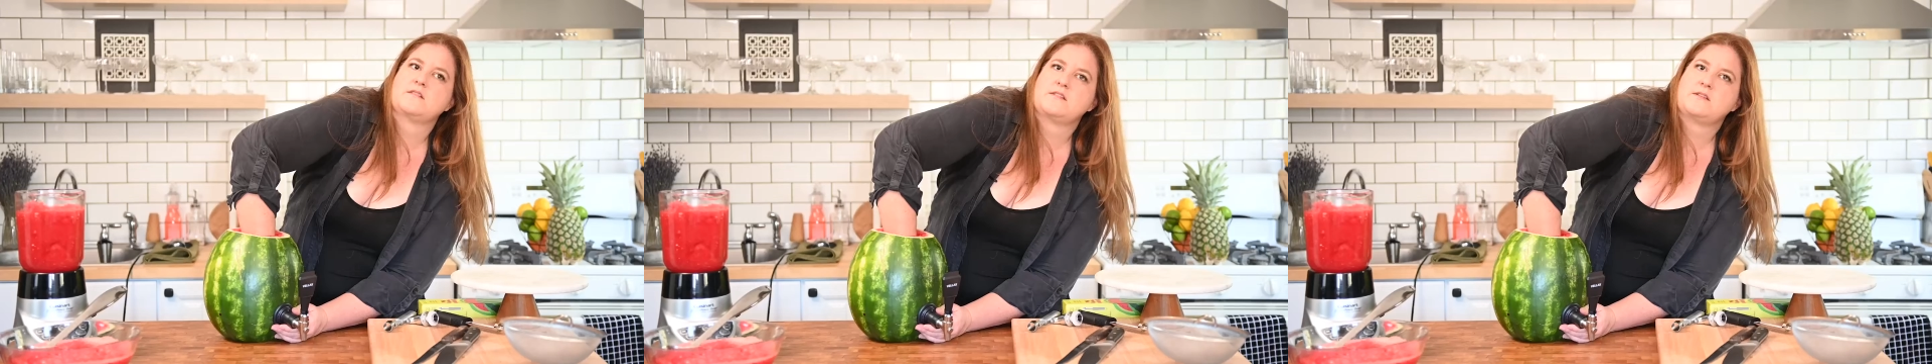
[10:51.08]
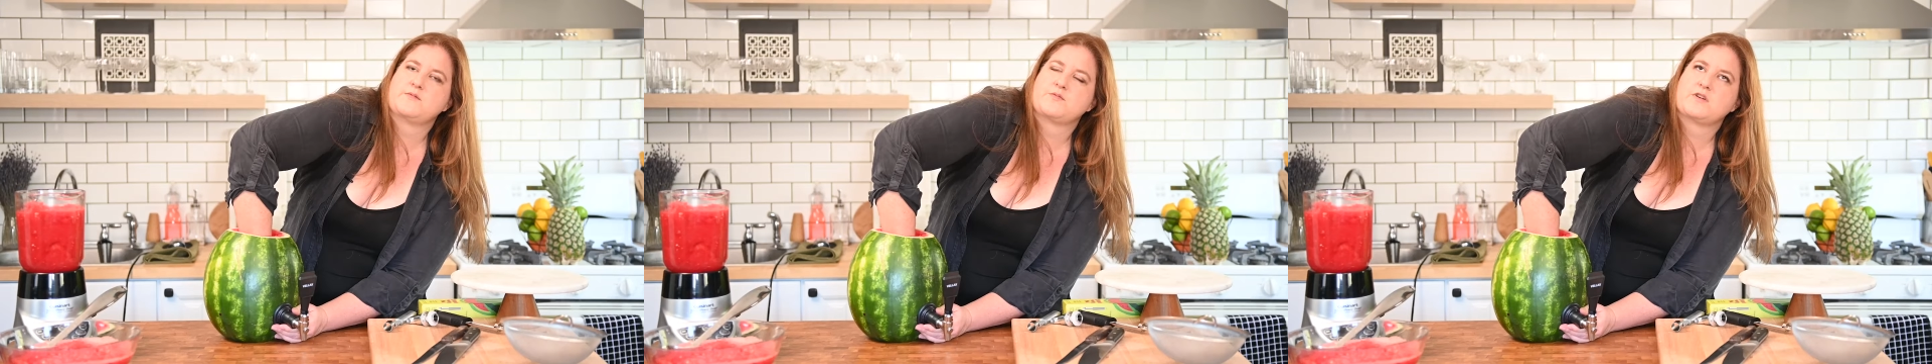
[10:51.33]

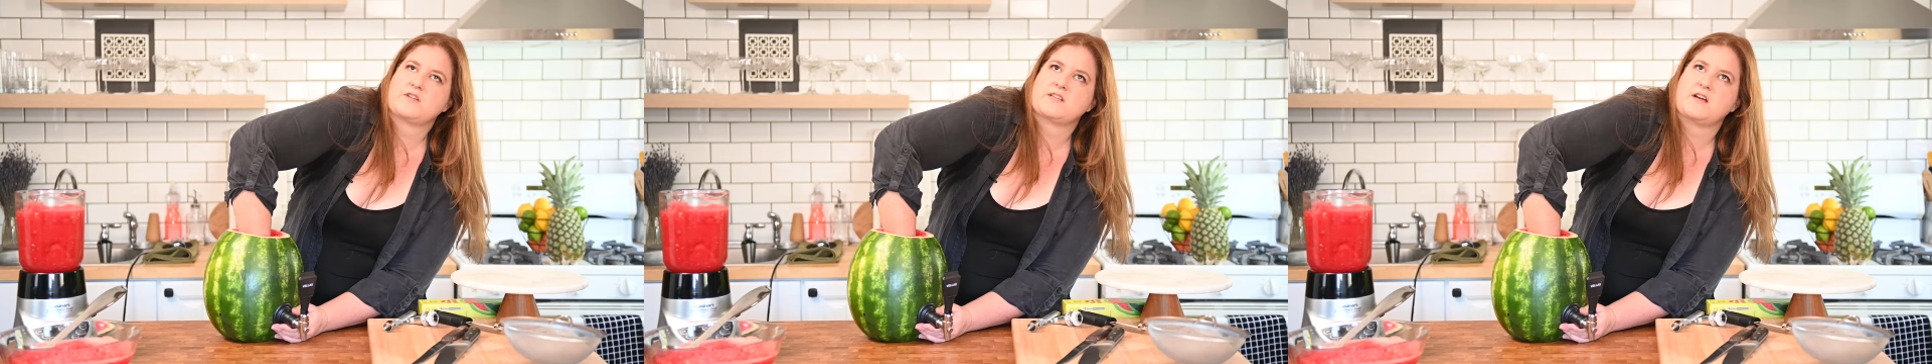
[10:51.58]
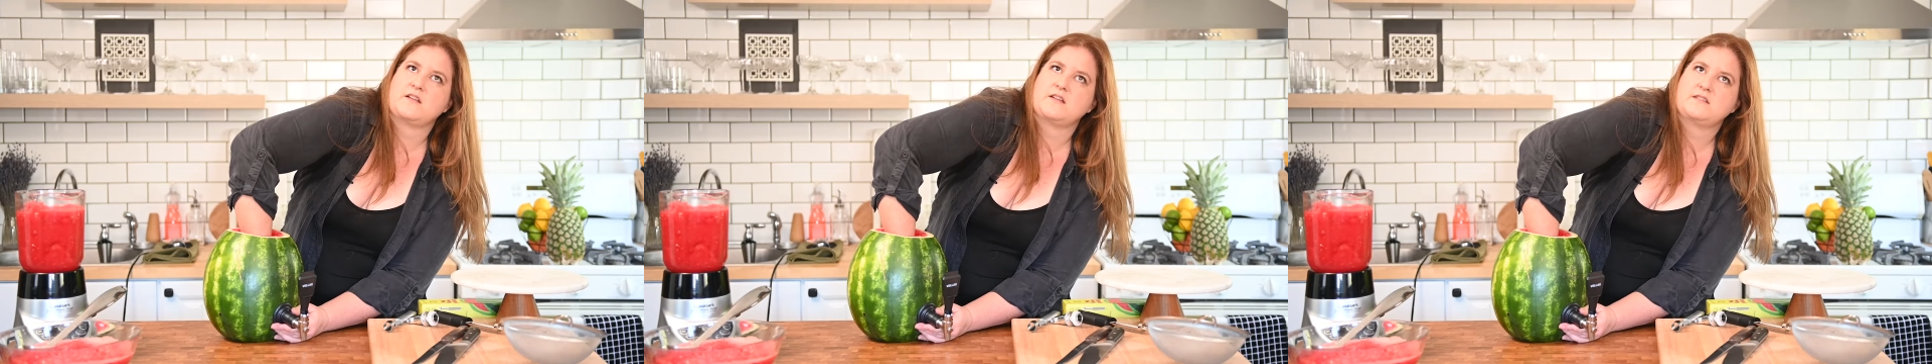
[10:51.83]
Seems pretty
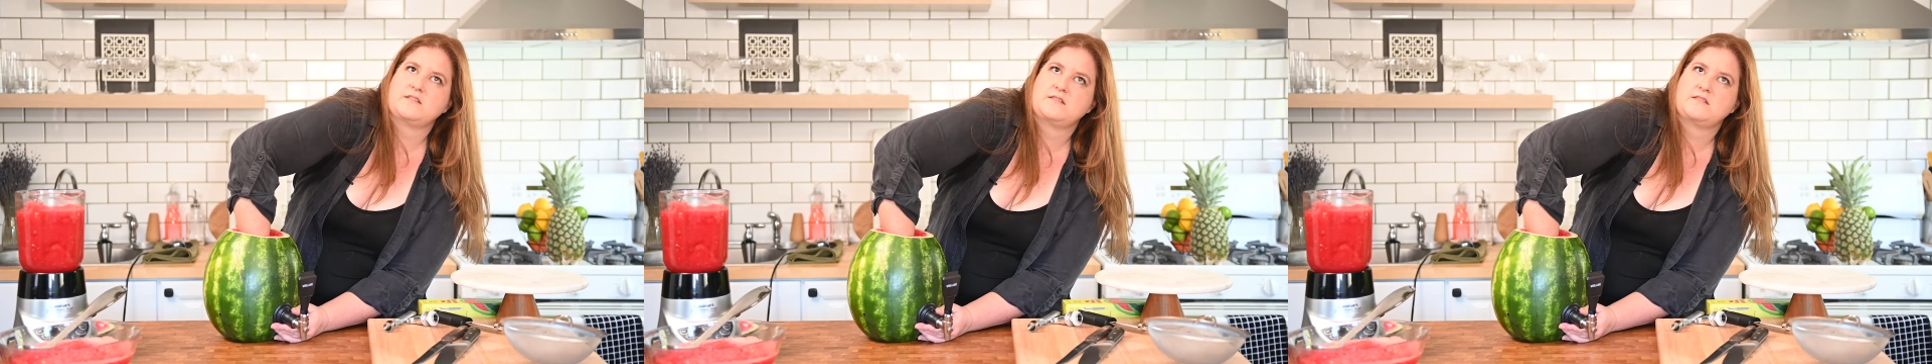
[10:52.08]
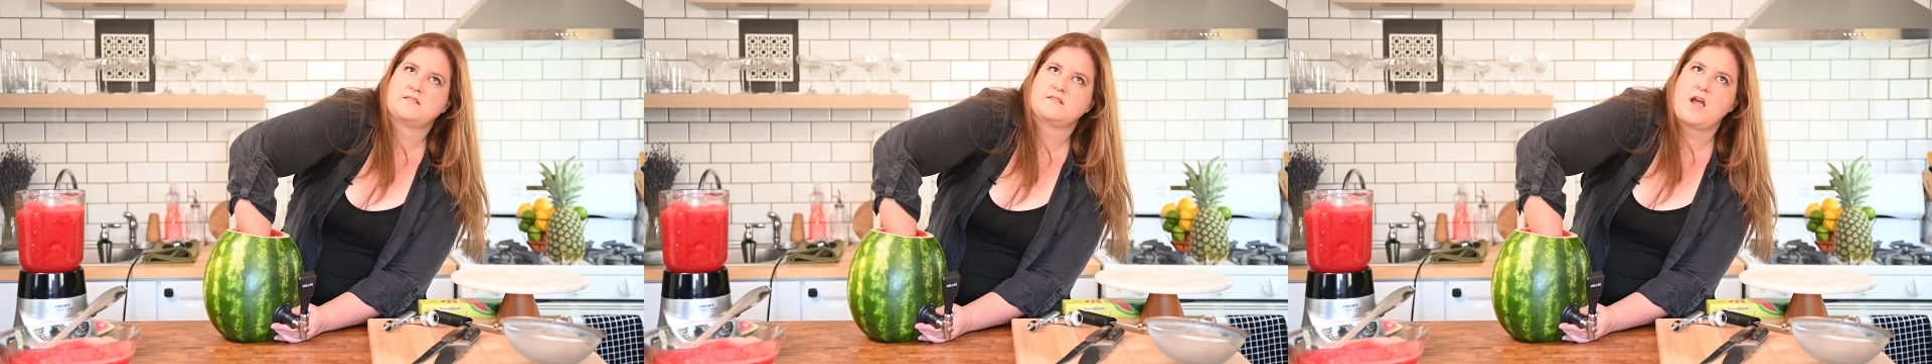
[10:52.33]
solid.
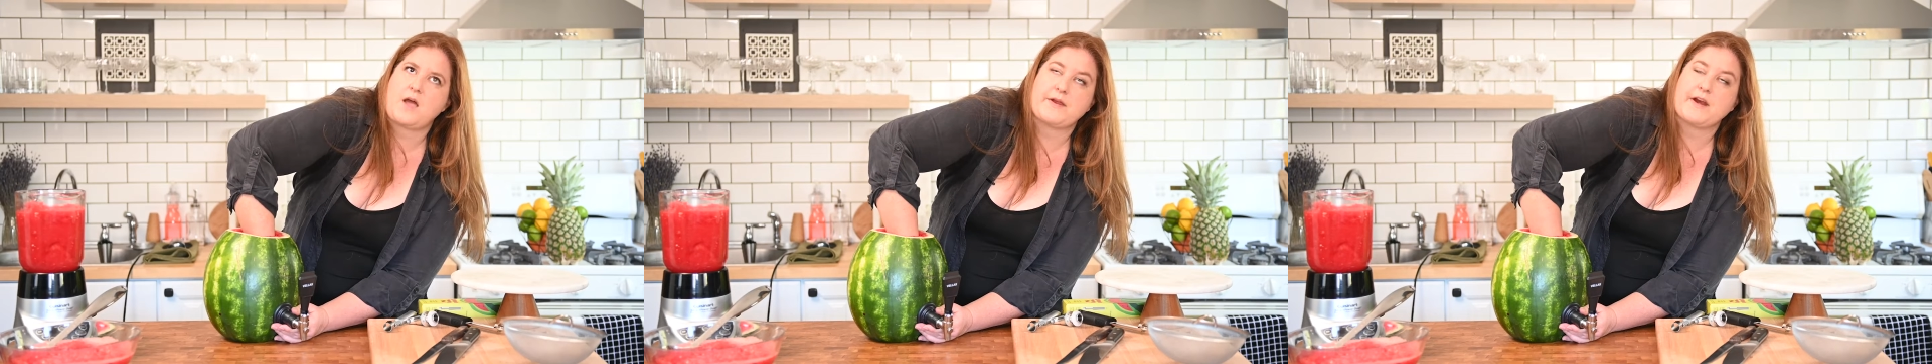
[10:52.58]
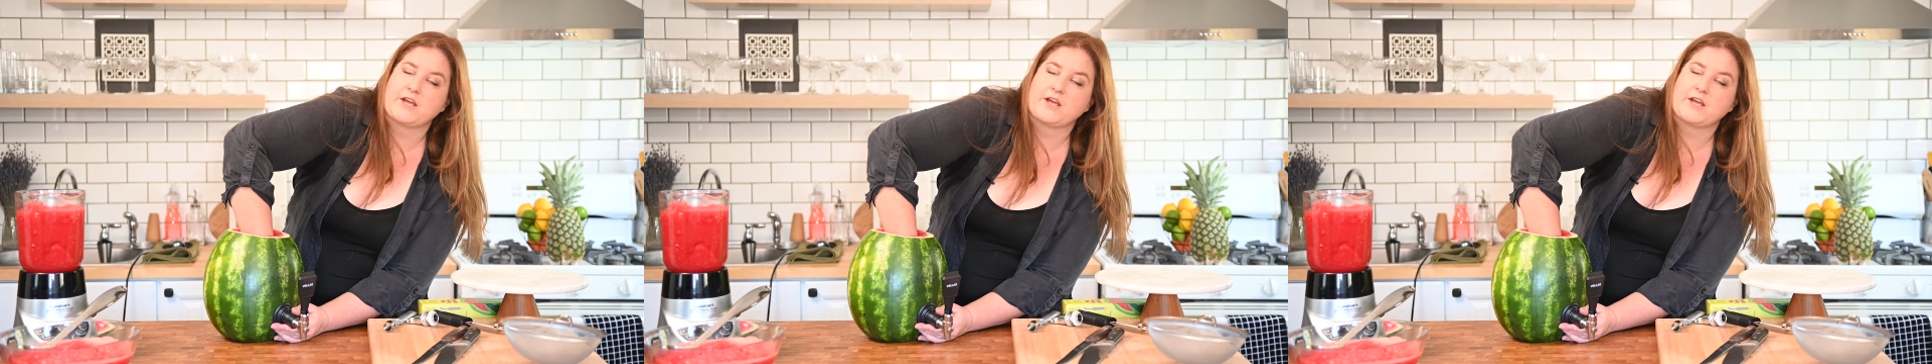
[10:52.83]
I mean,